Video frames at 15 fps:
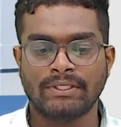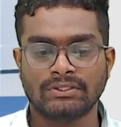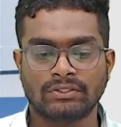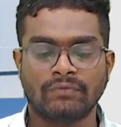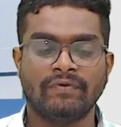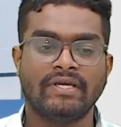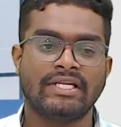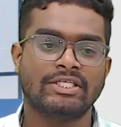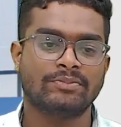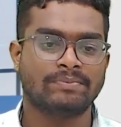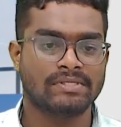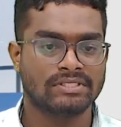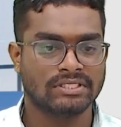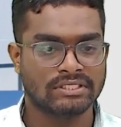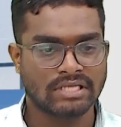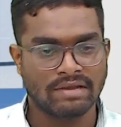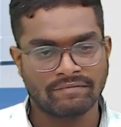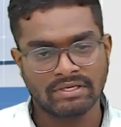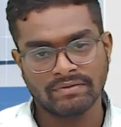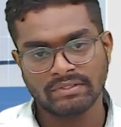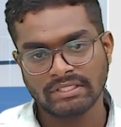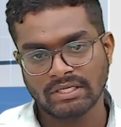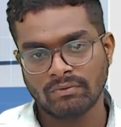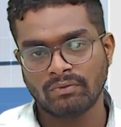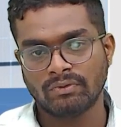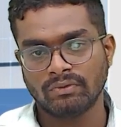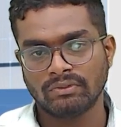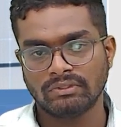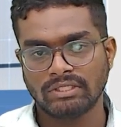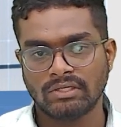So various persons have given
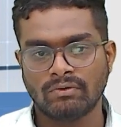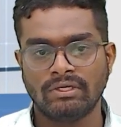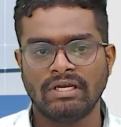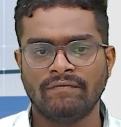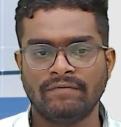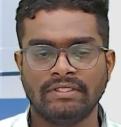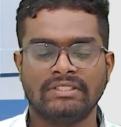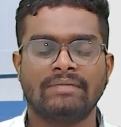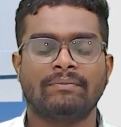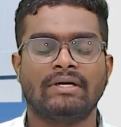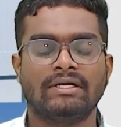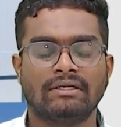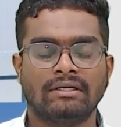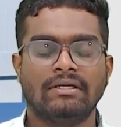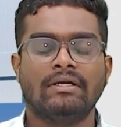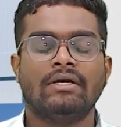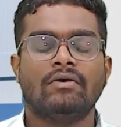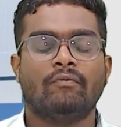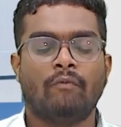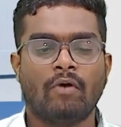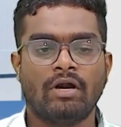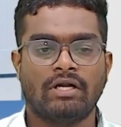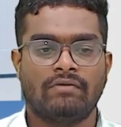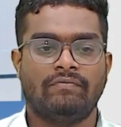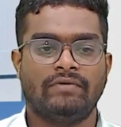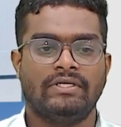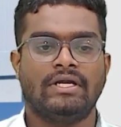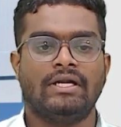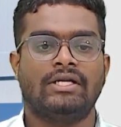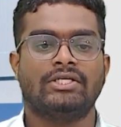their own definition, but what
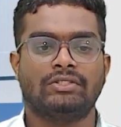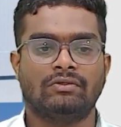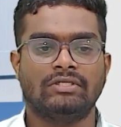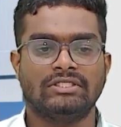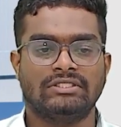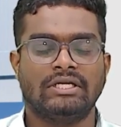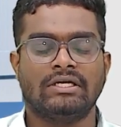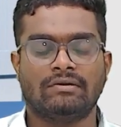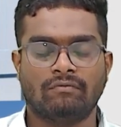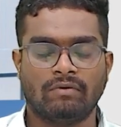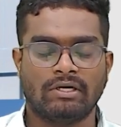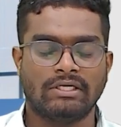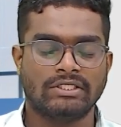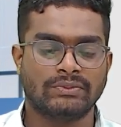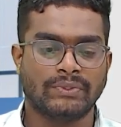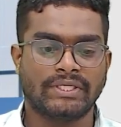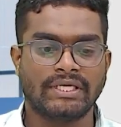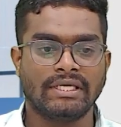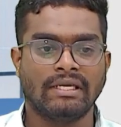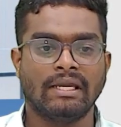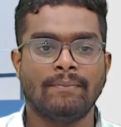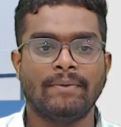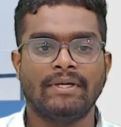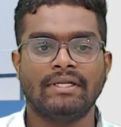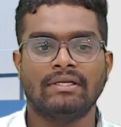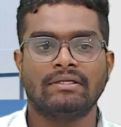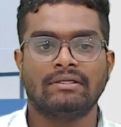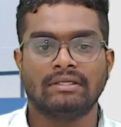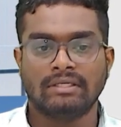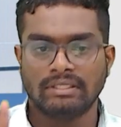we understood is that what is working capital,
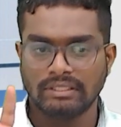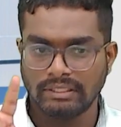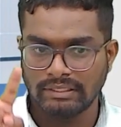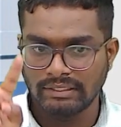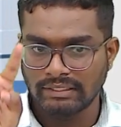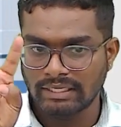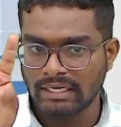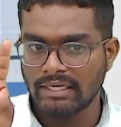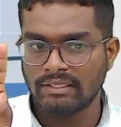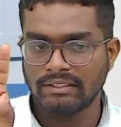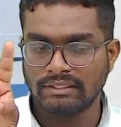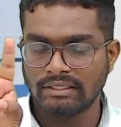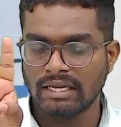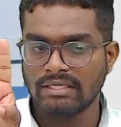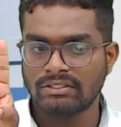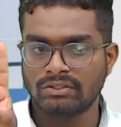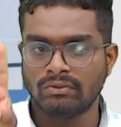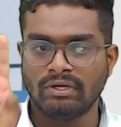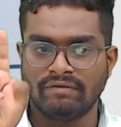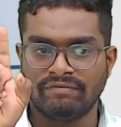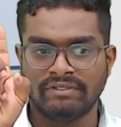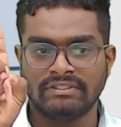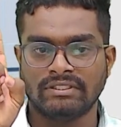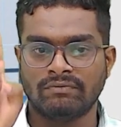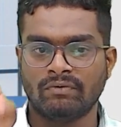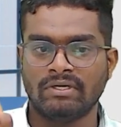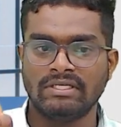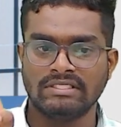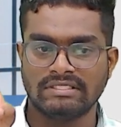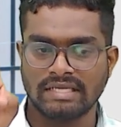it has two definitions.
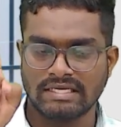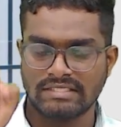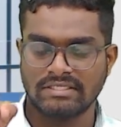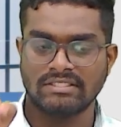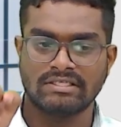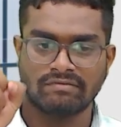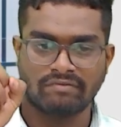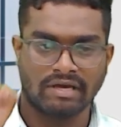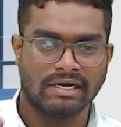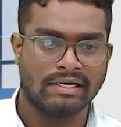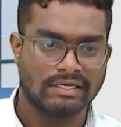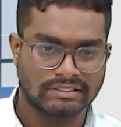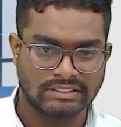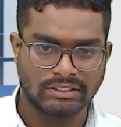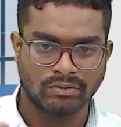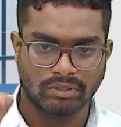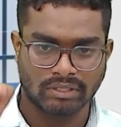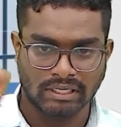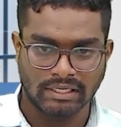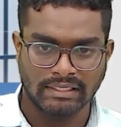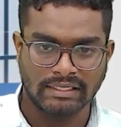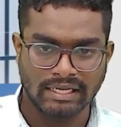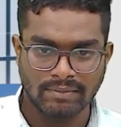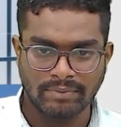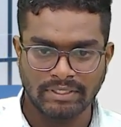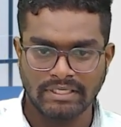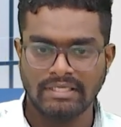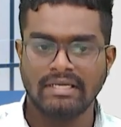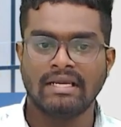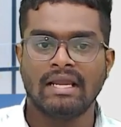One is excess of current asset over current
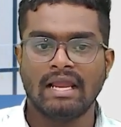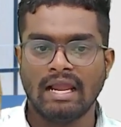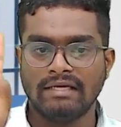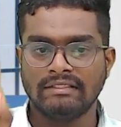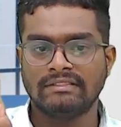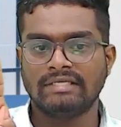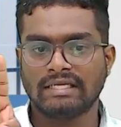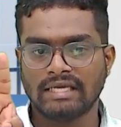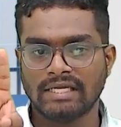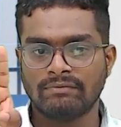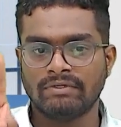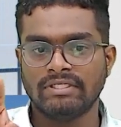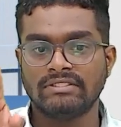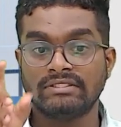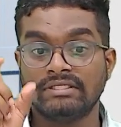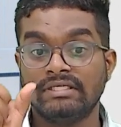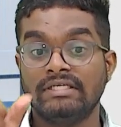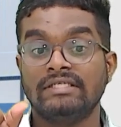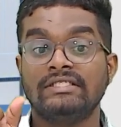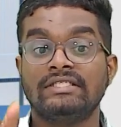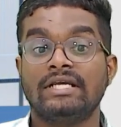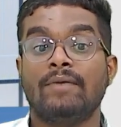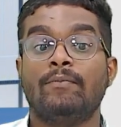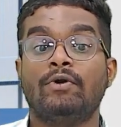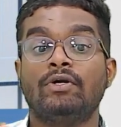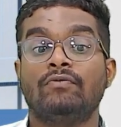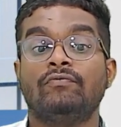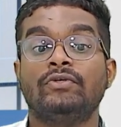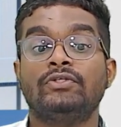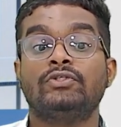liability, and the second one is it is the
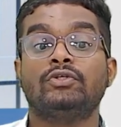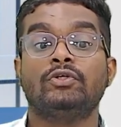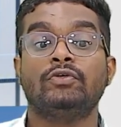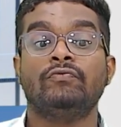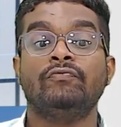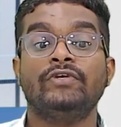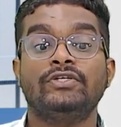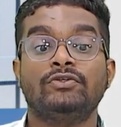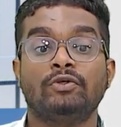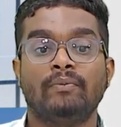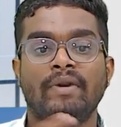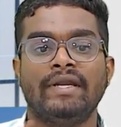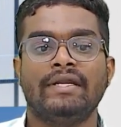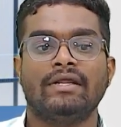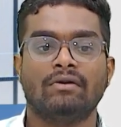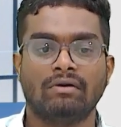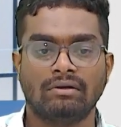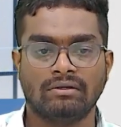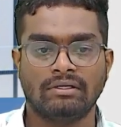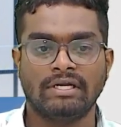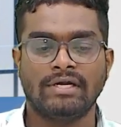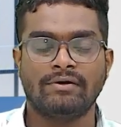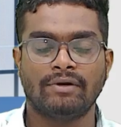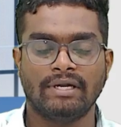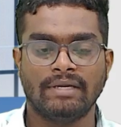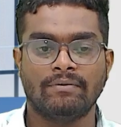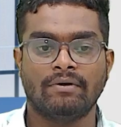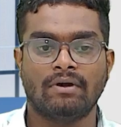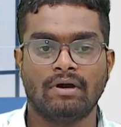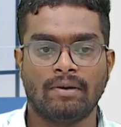amount which we should maintain on
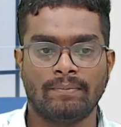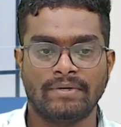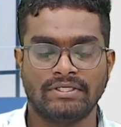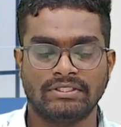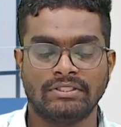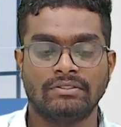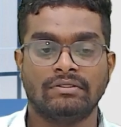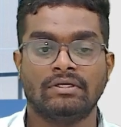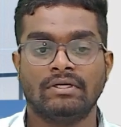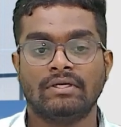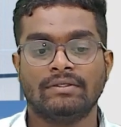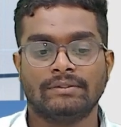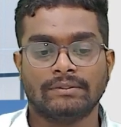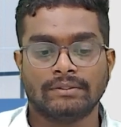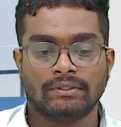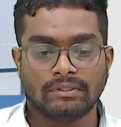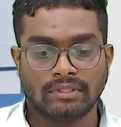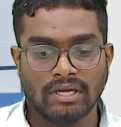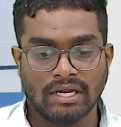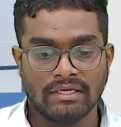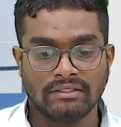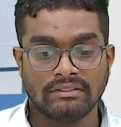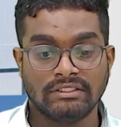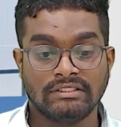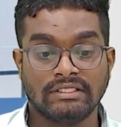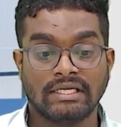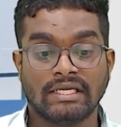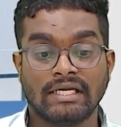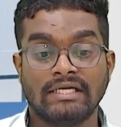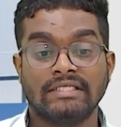day-to-day operation. And the
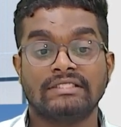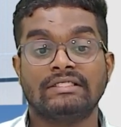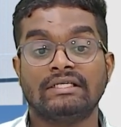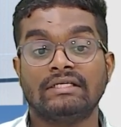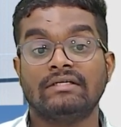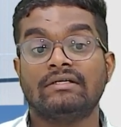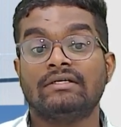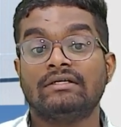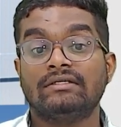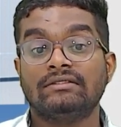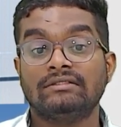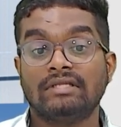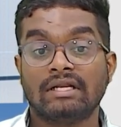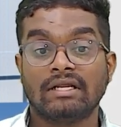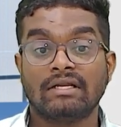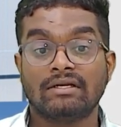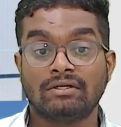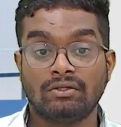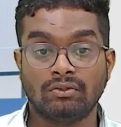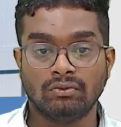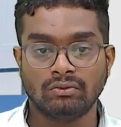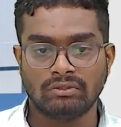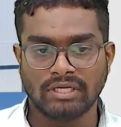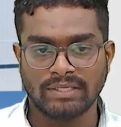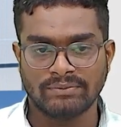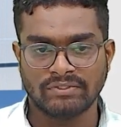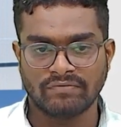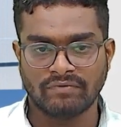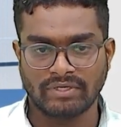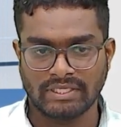second is that there are two types
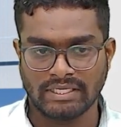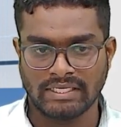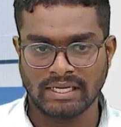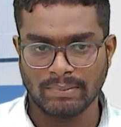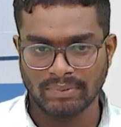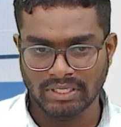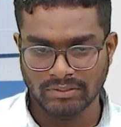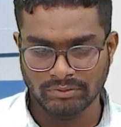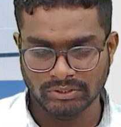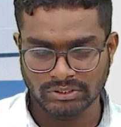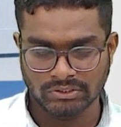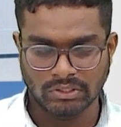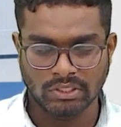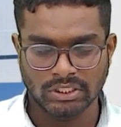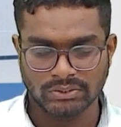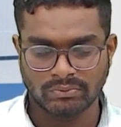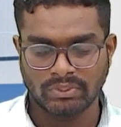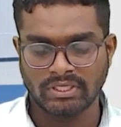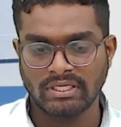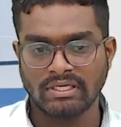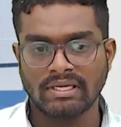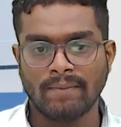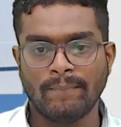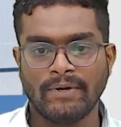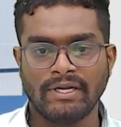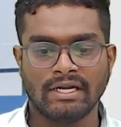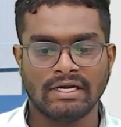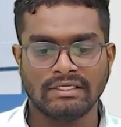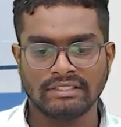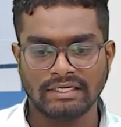of working capital, which is gross working
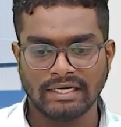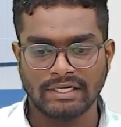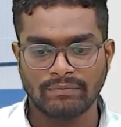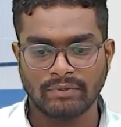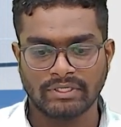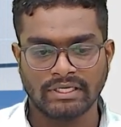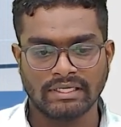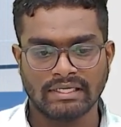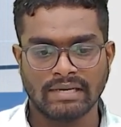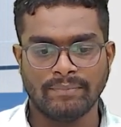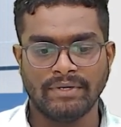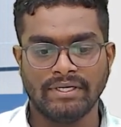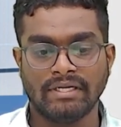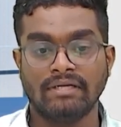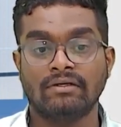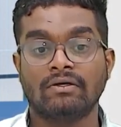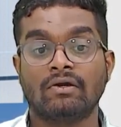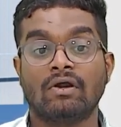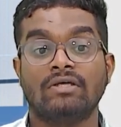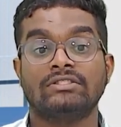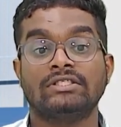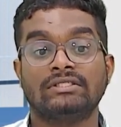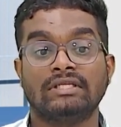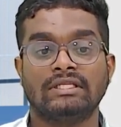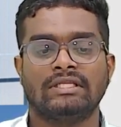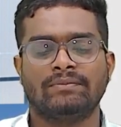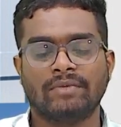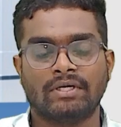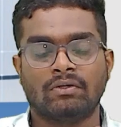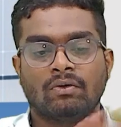capital and the net working capital. Gross is nothing
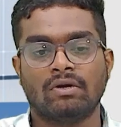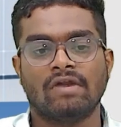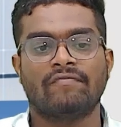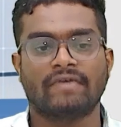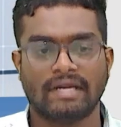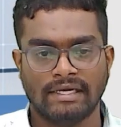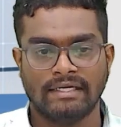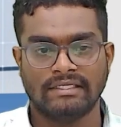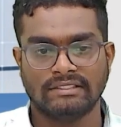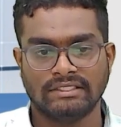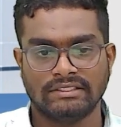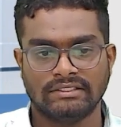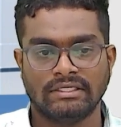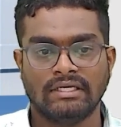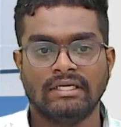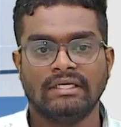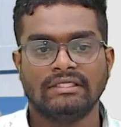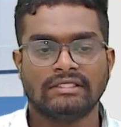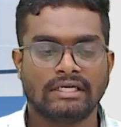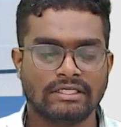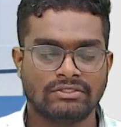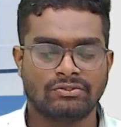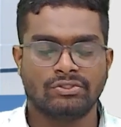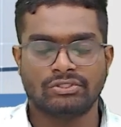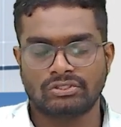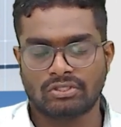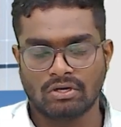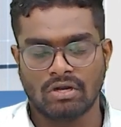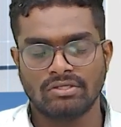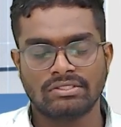but total of current assets, that is known as
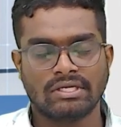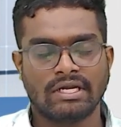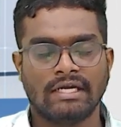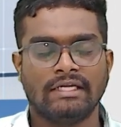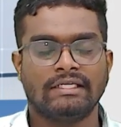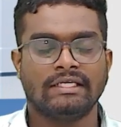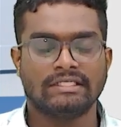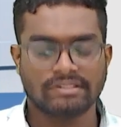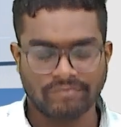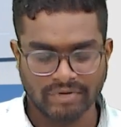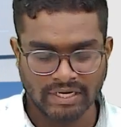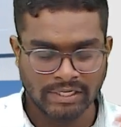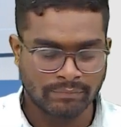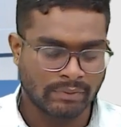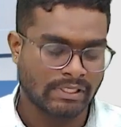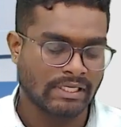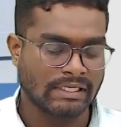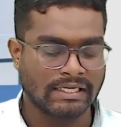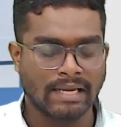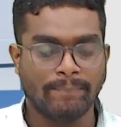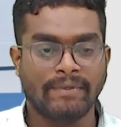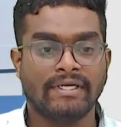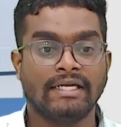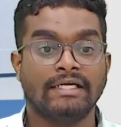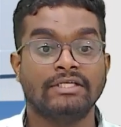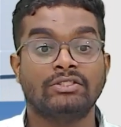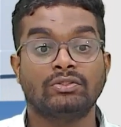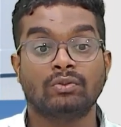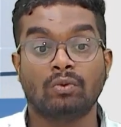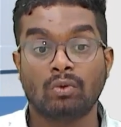gross, and in case of a net working capital, it is
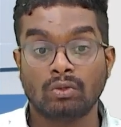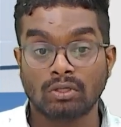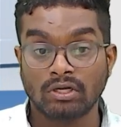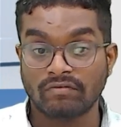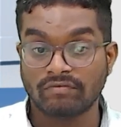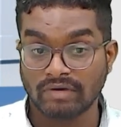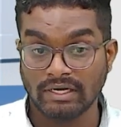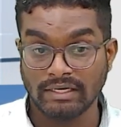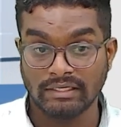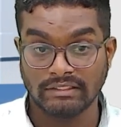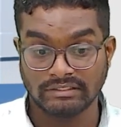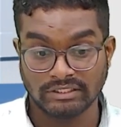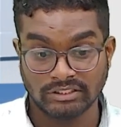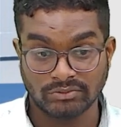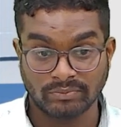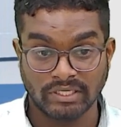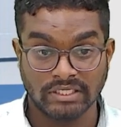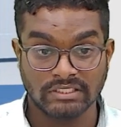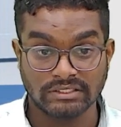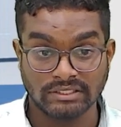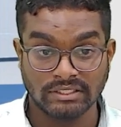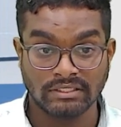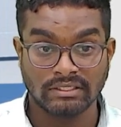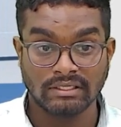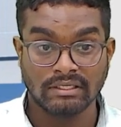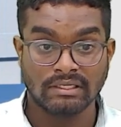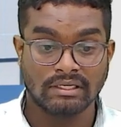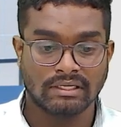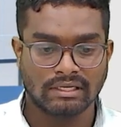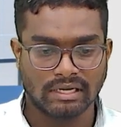total of current assets minus the
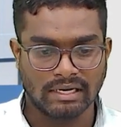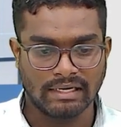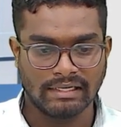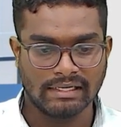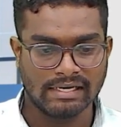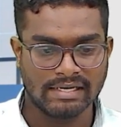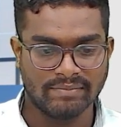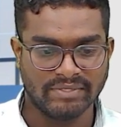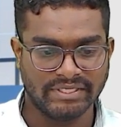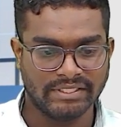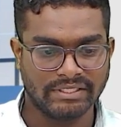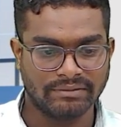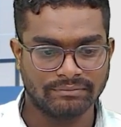current liability.